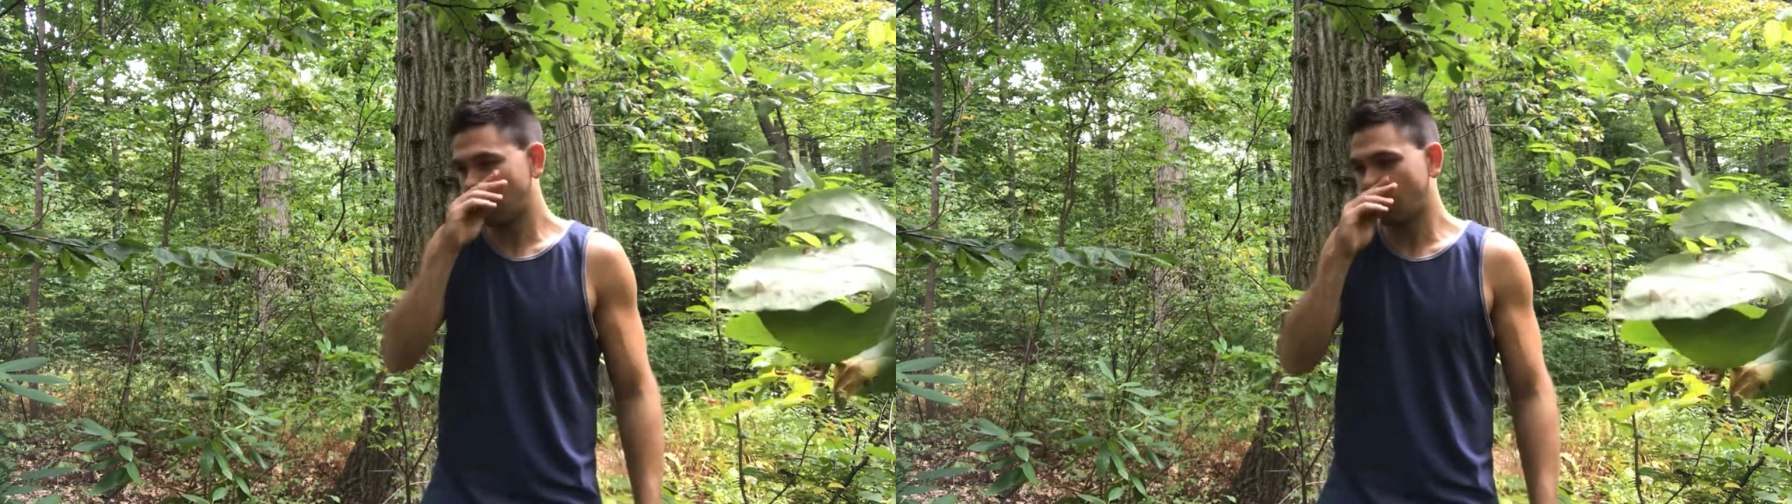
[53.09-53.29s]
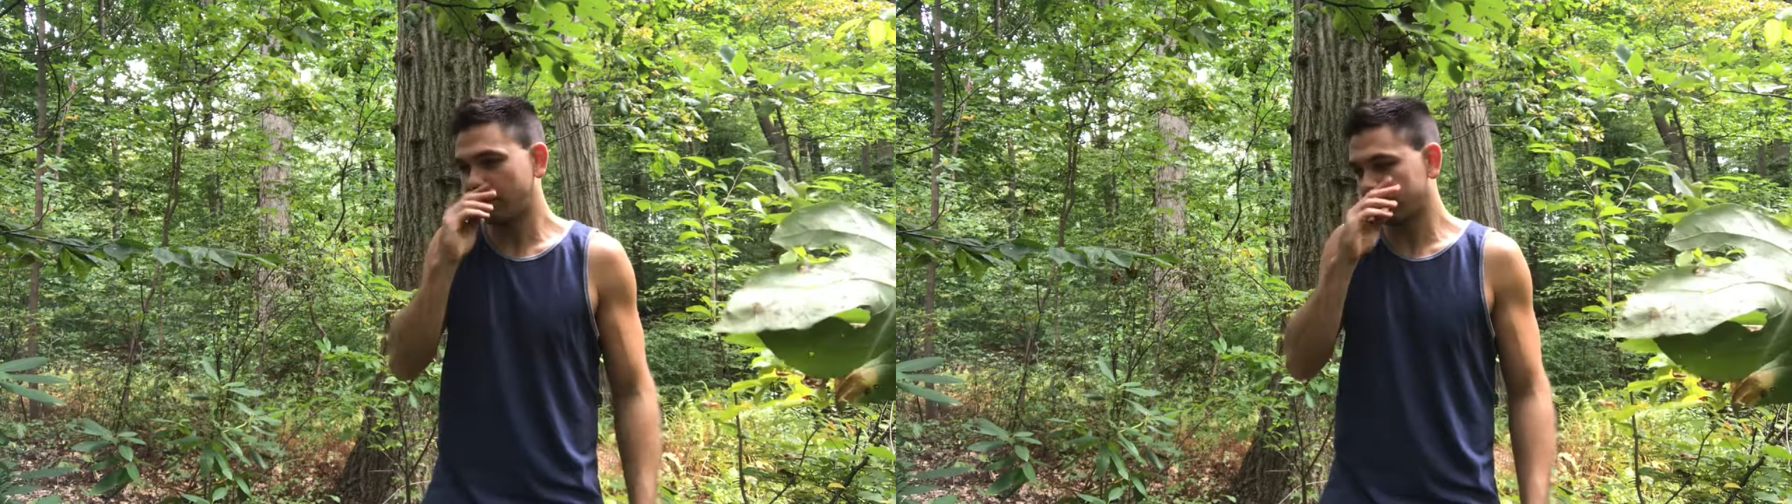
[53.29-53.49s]

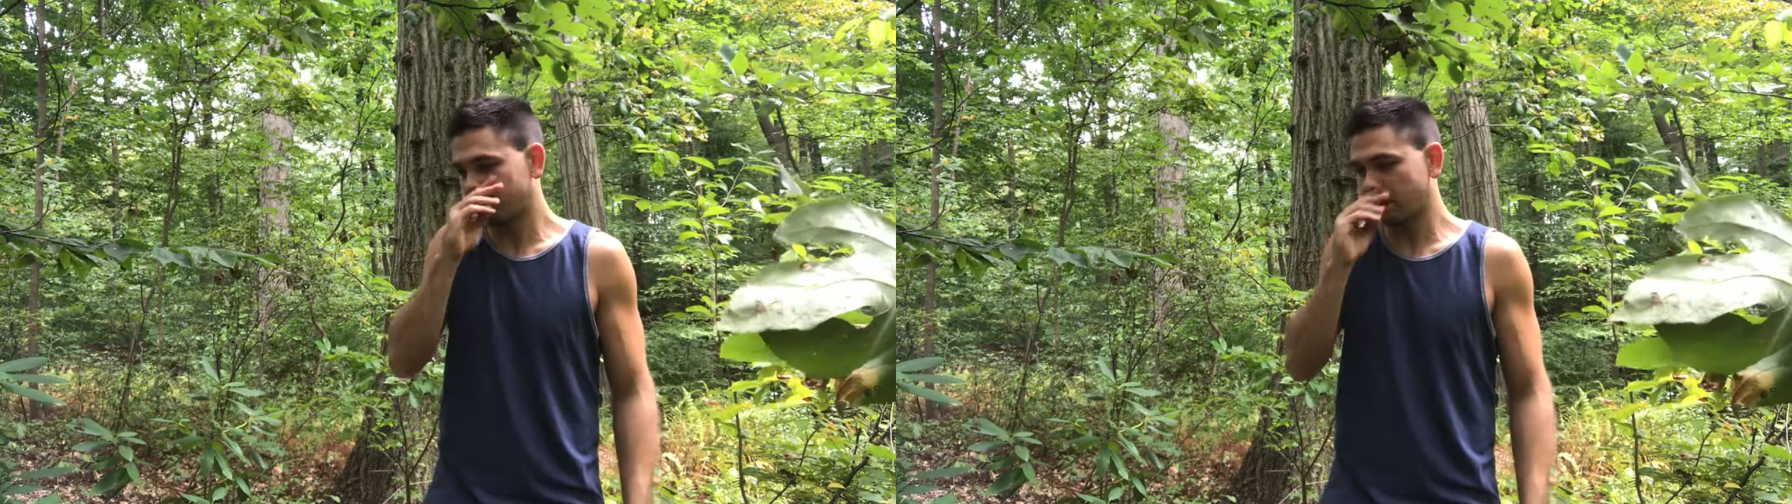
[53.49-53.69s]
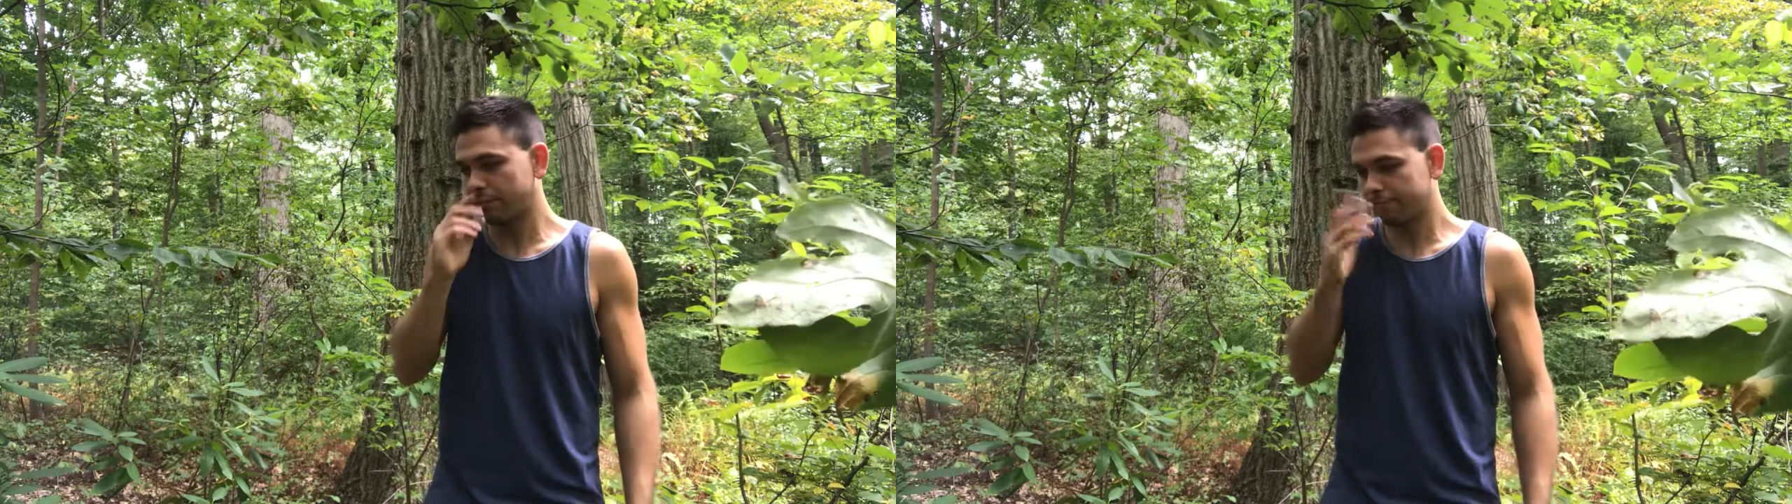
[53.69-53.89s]

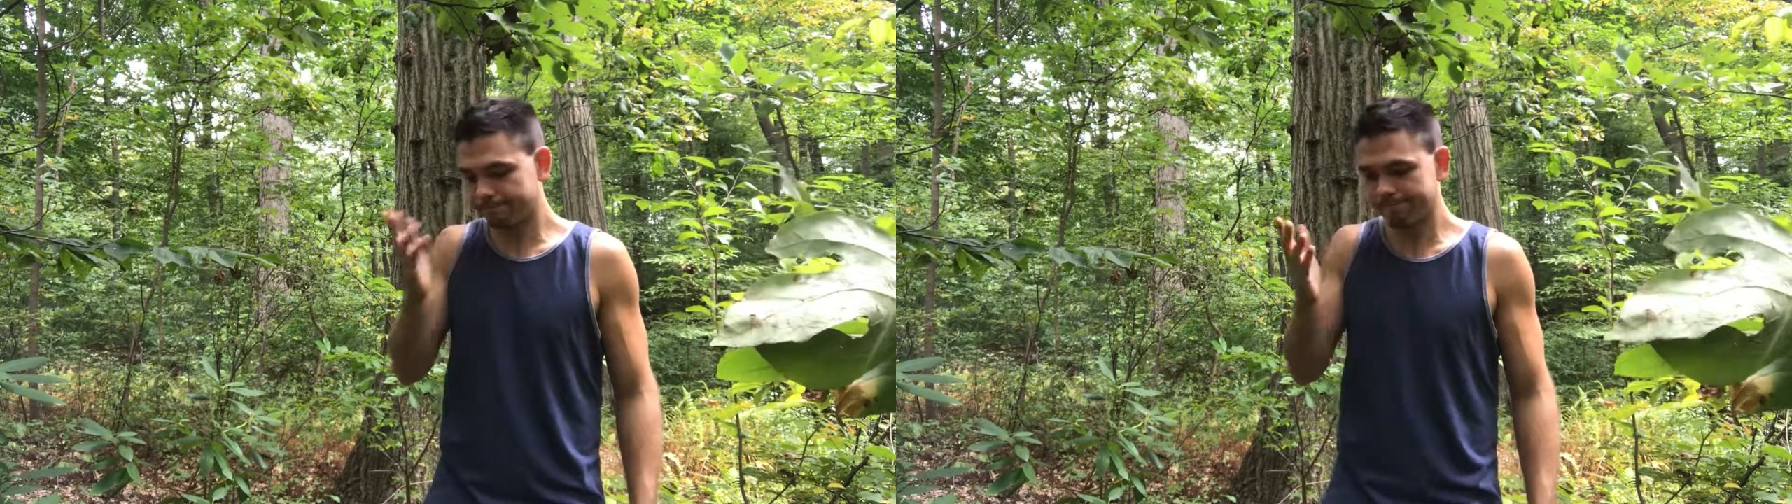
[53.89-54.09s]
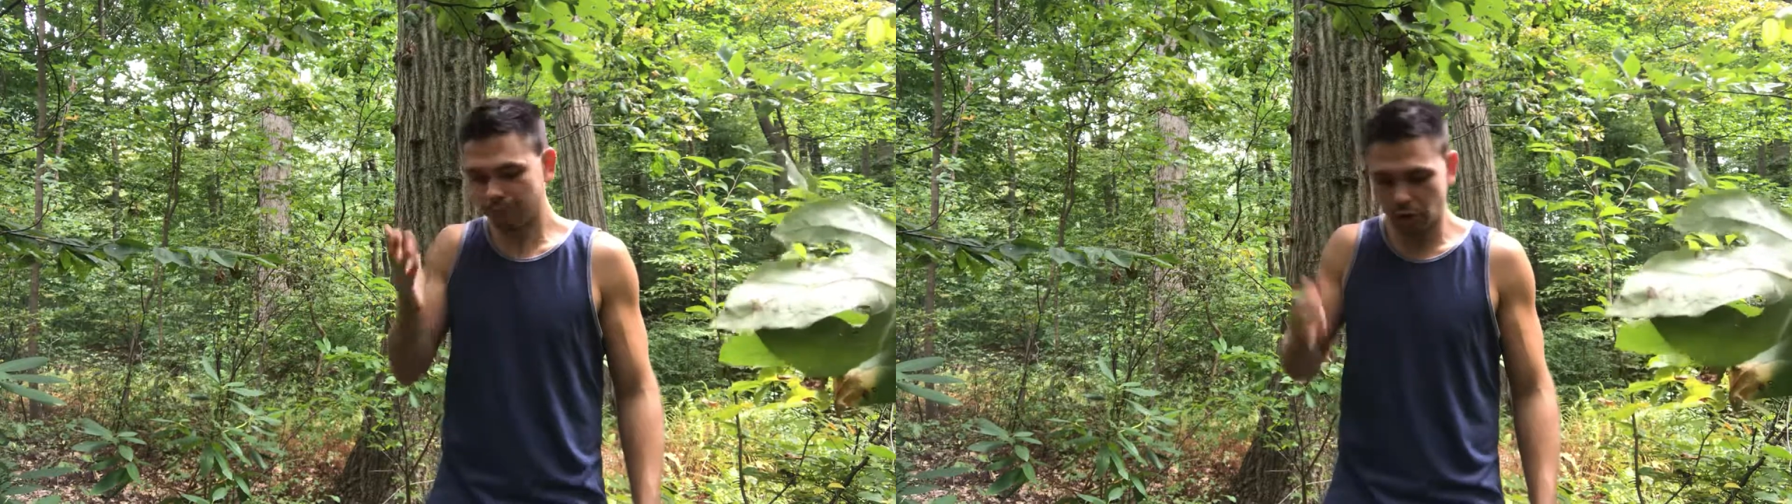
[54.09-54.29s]
Obviously,
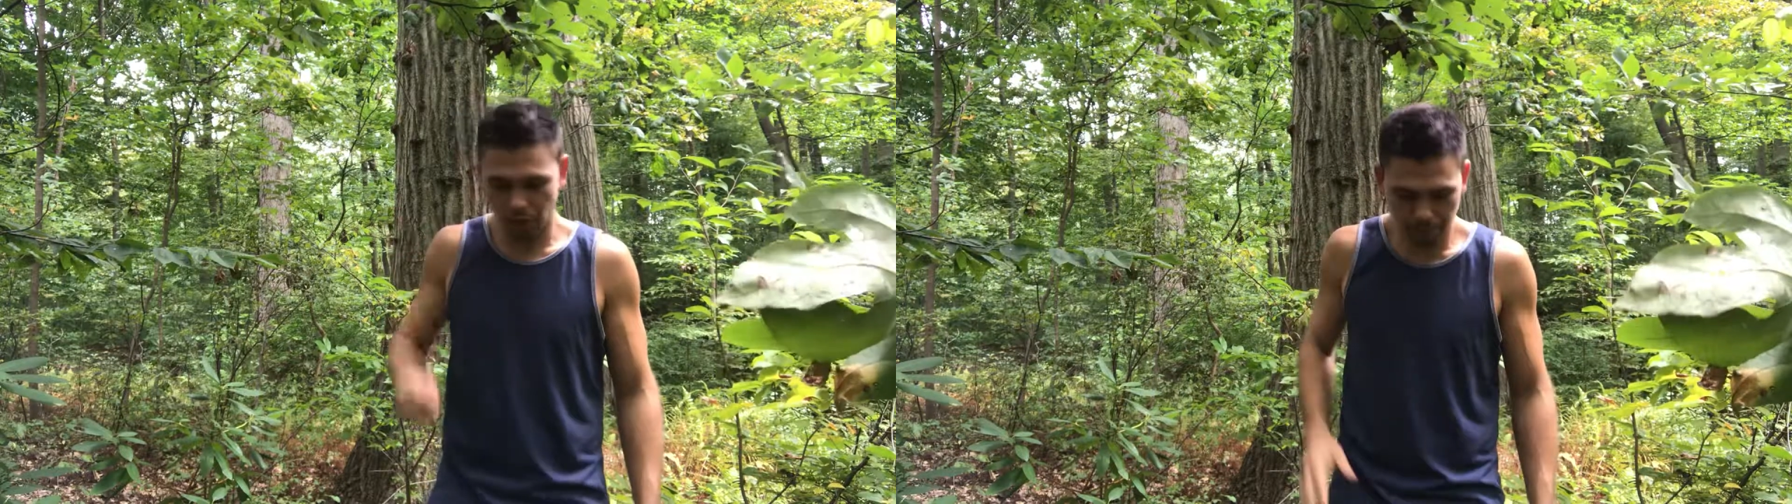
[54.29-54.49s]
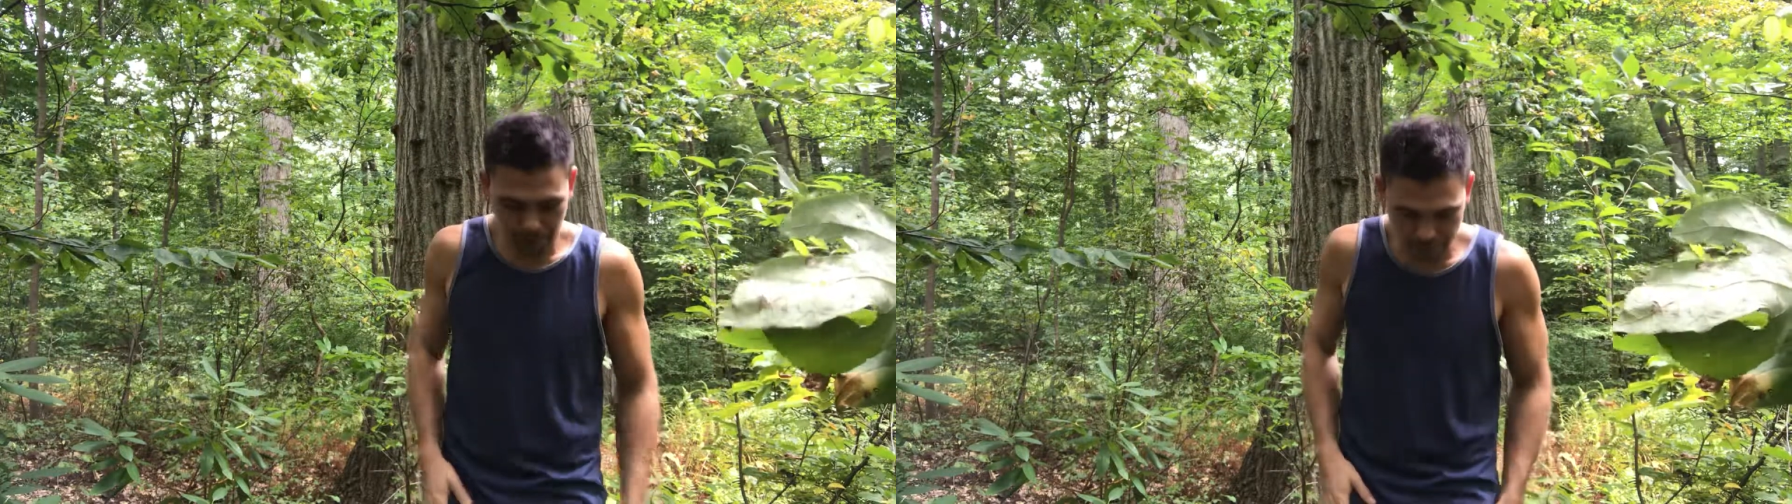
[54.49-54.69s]

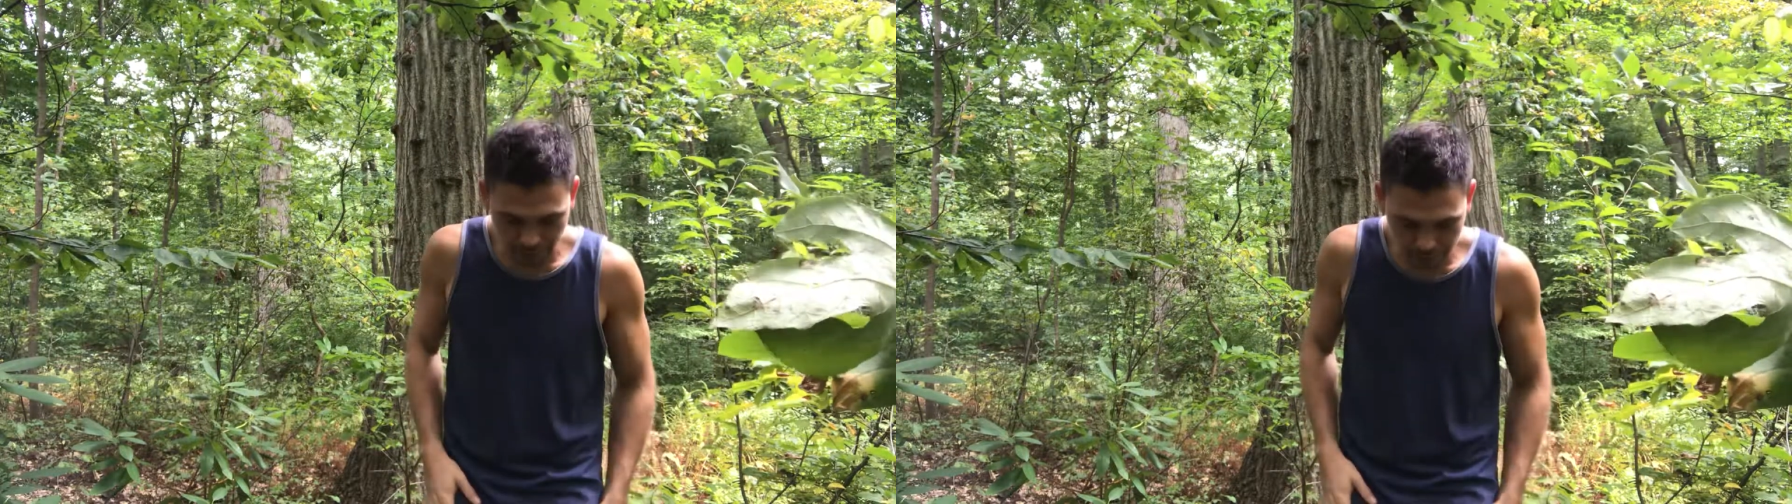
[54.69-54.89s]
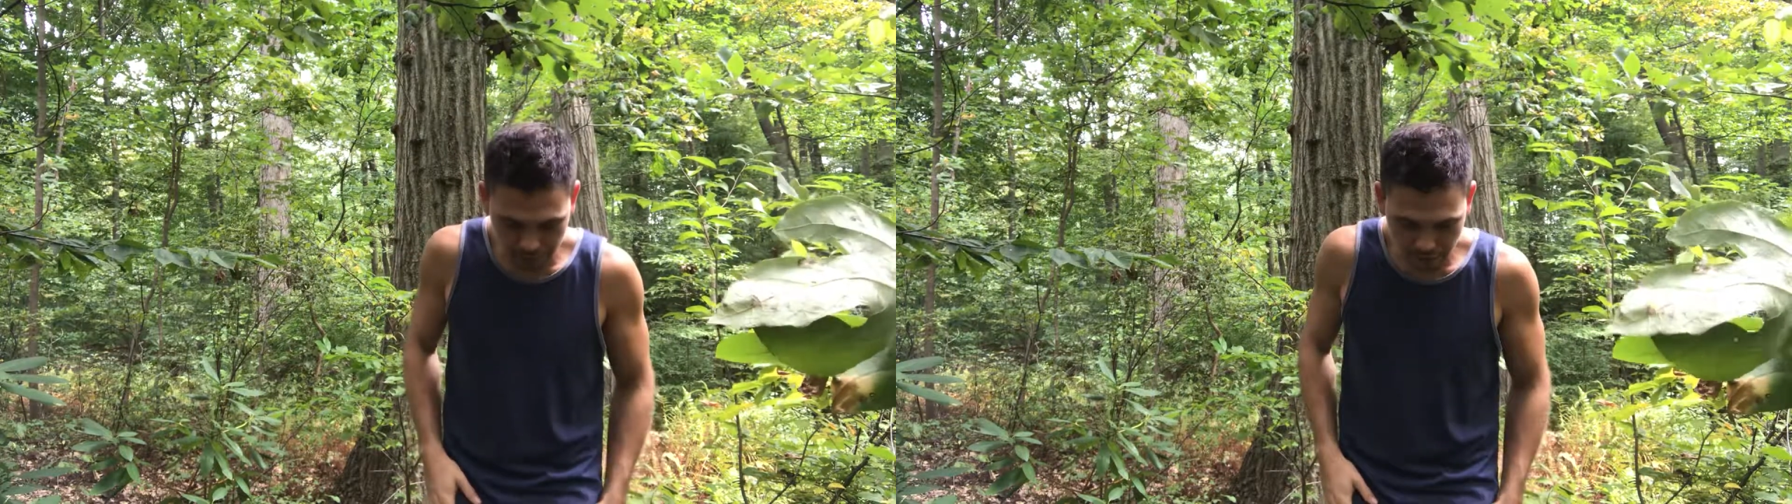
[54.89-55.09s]
makes
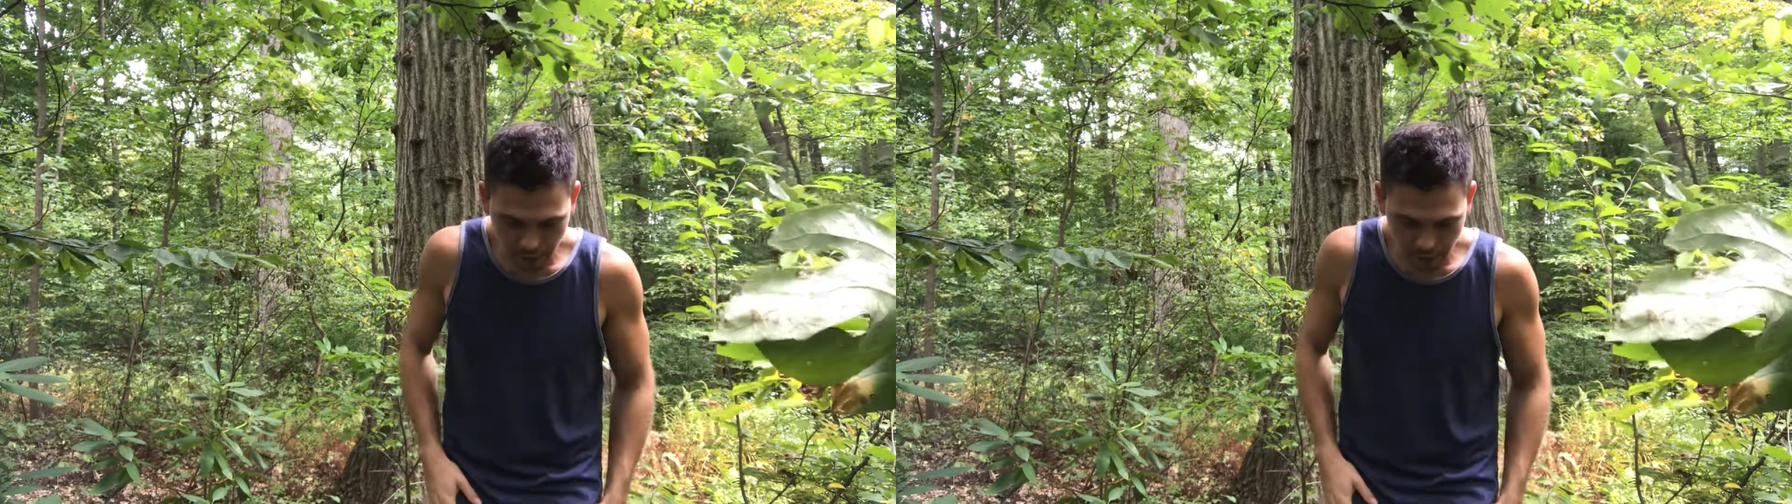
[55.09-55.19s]
sense.